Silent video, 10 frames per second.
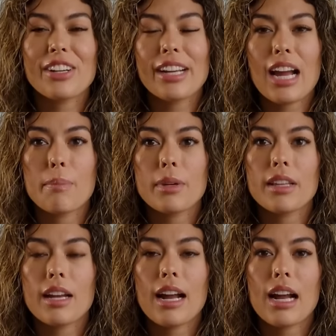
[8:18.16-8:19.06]
very happy
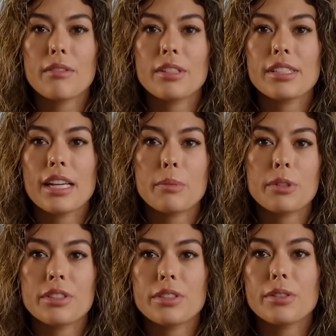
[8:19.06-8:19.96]
that I was able
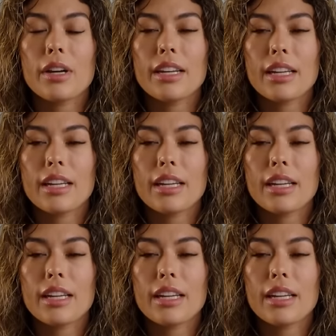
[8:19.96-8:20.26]
to